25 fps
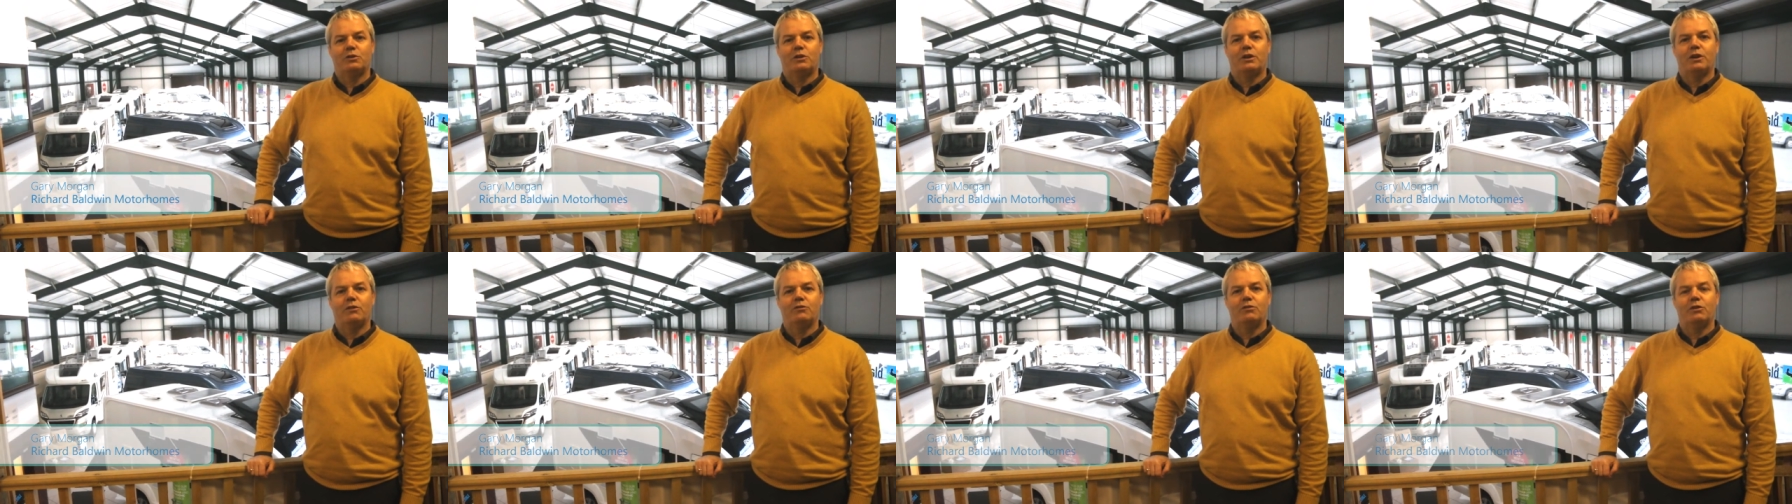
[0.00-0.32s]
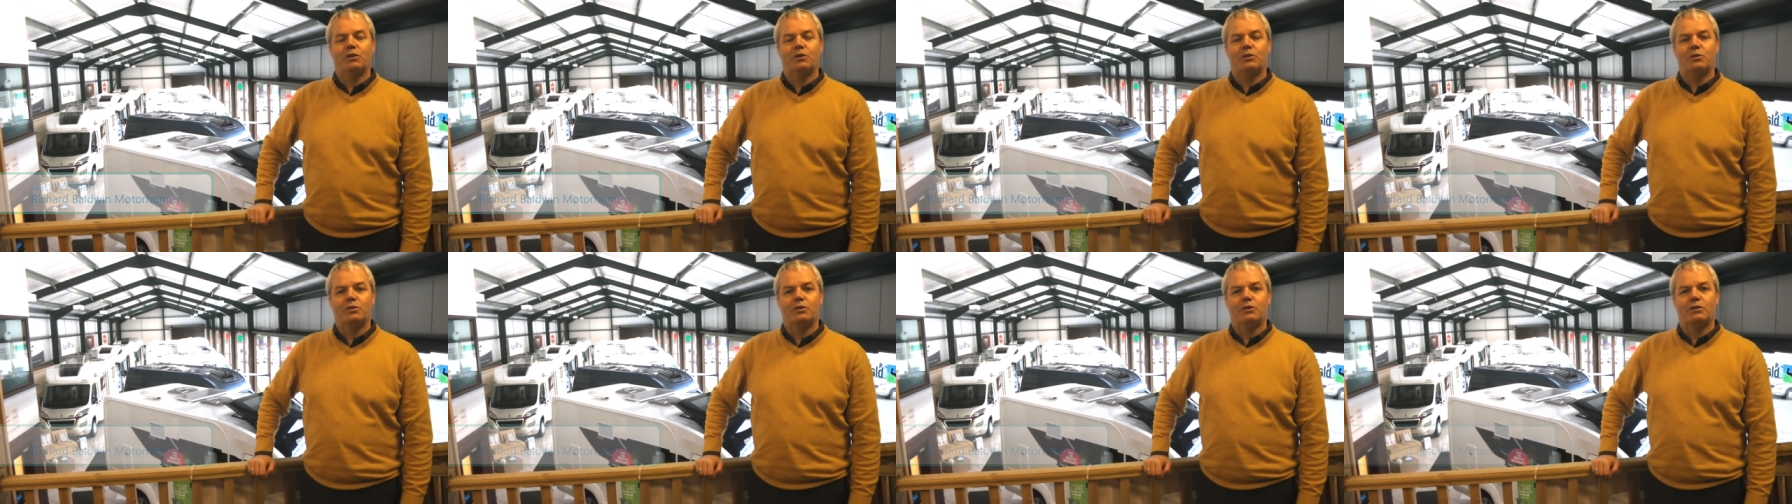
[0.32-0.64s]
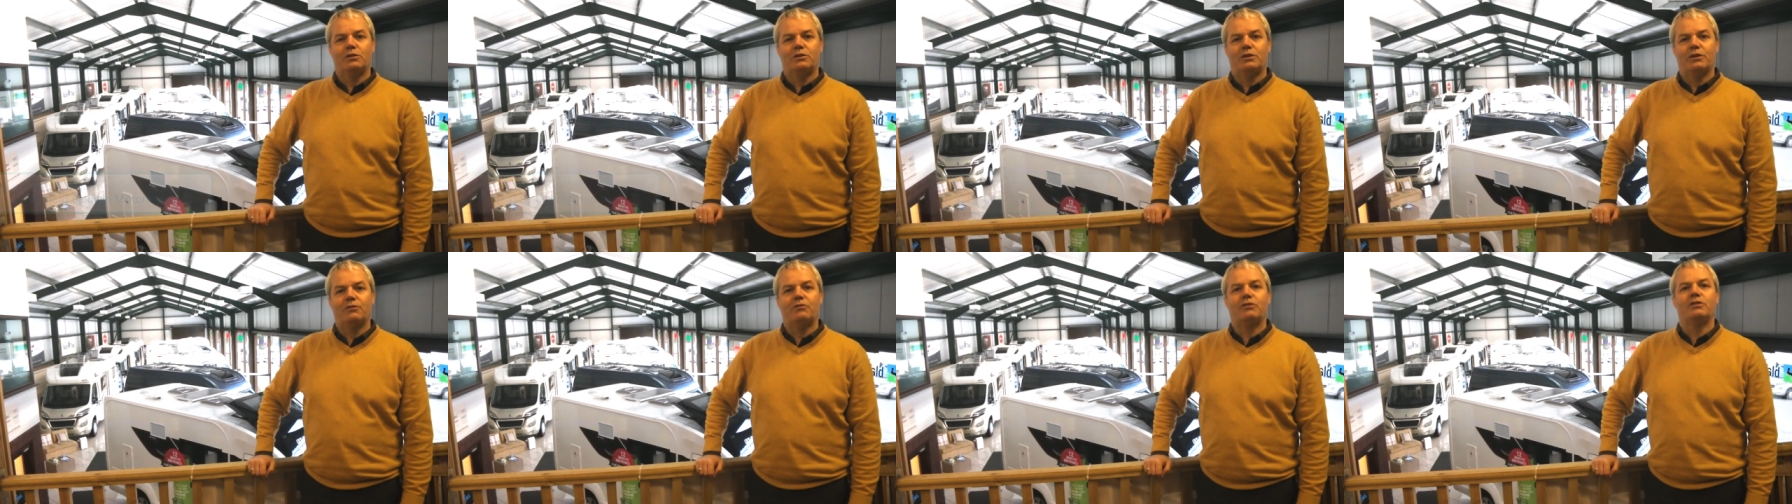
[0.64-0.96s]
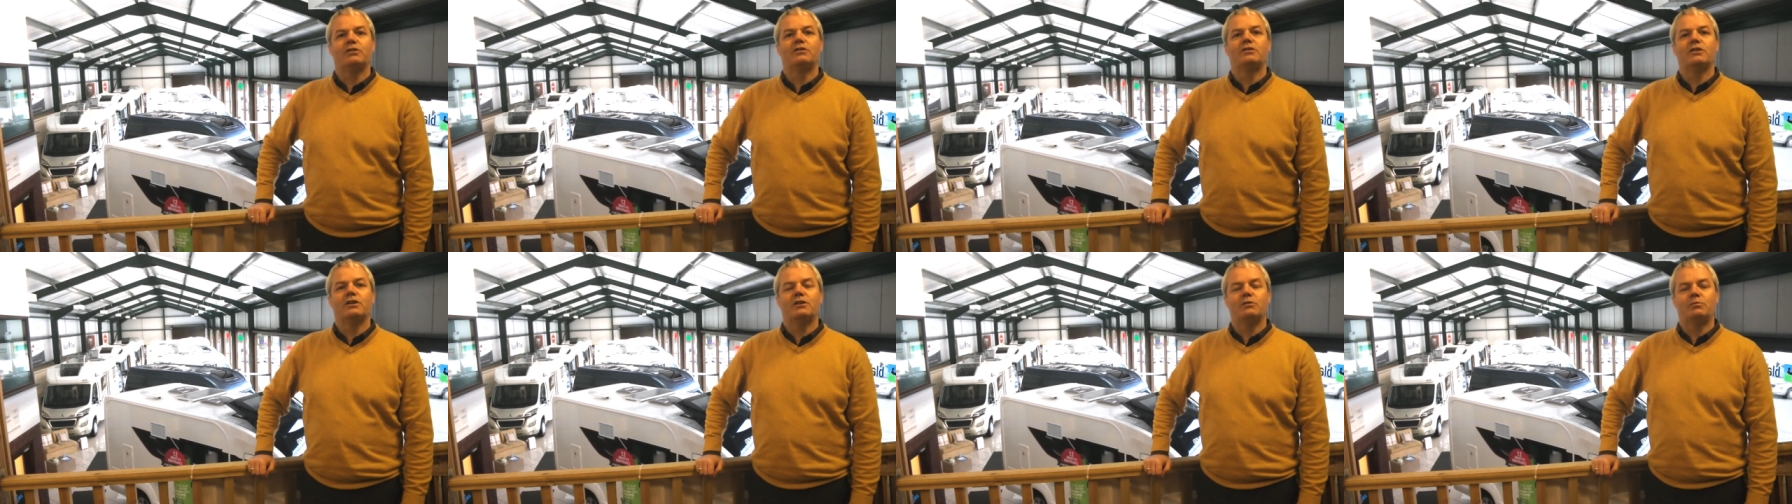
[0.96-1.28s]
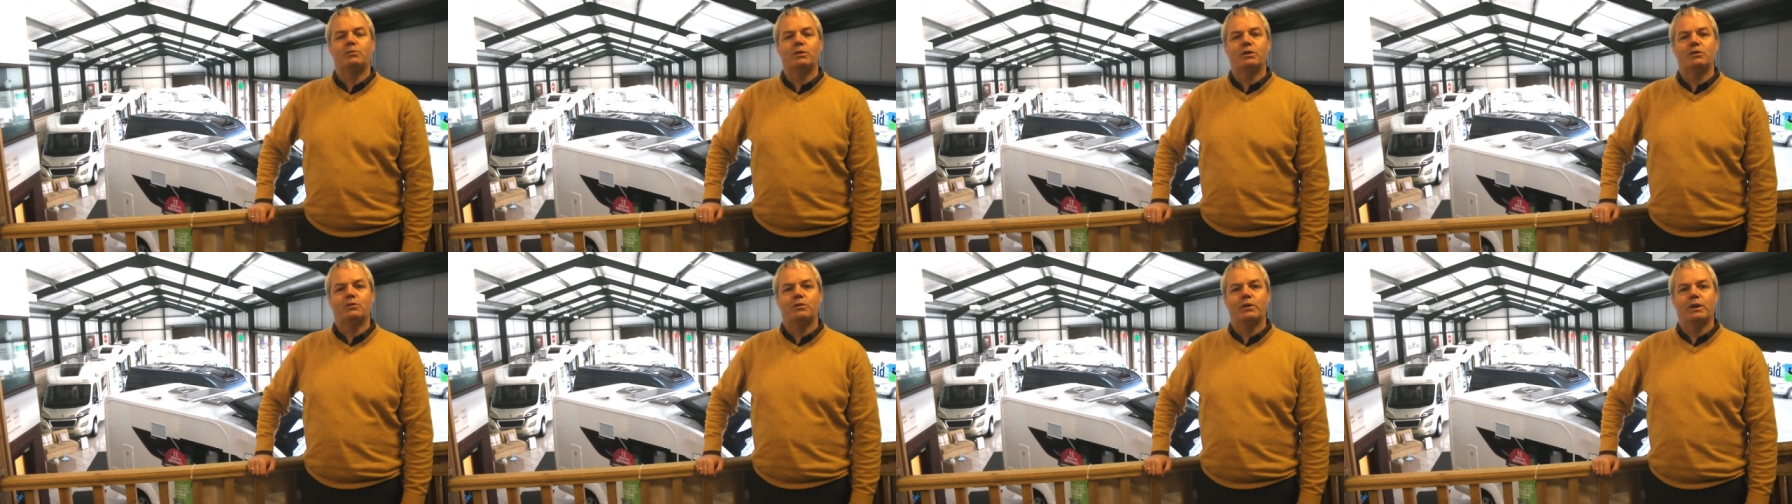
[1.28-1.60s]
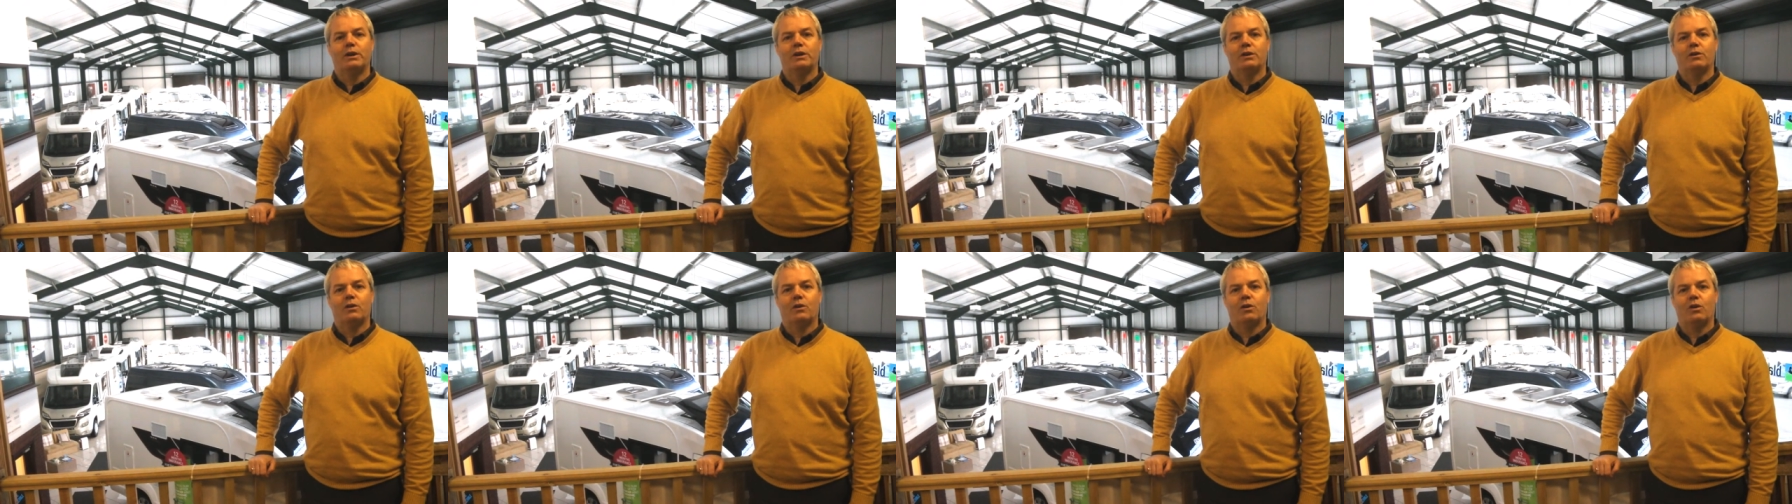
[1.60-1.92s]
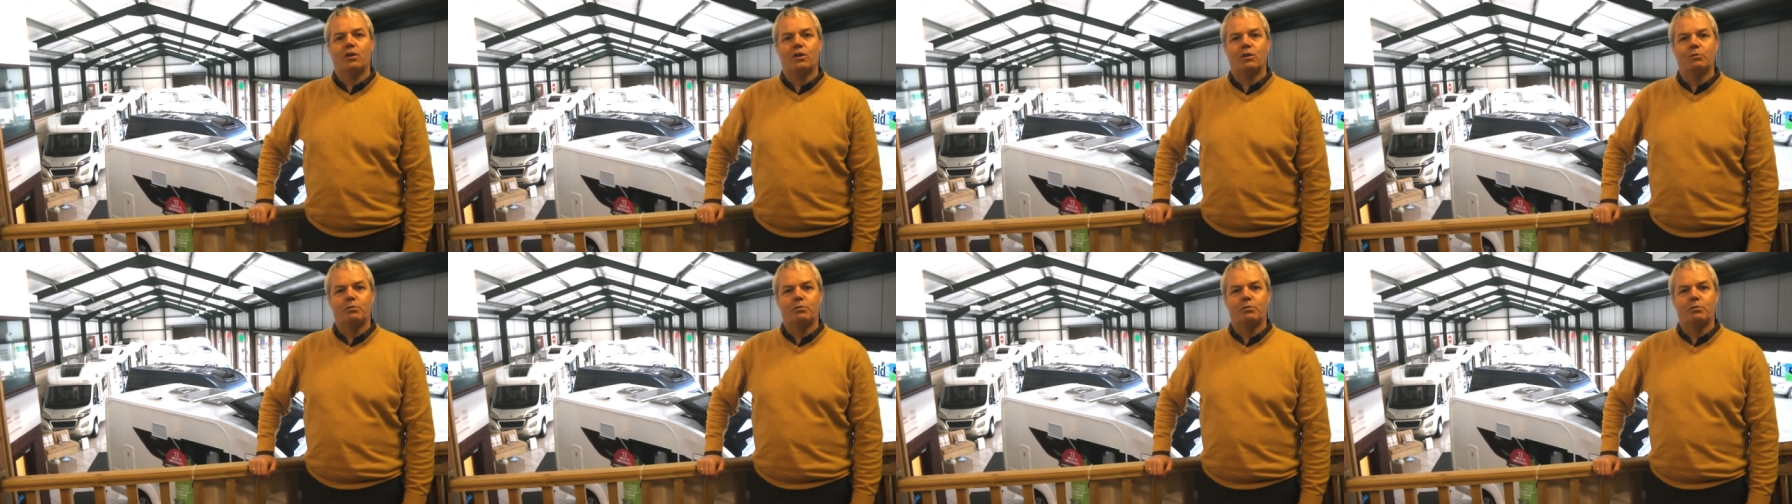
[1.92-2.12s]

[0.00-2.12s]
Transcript: give you the differences between all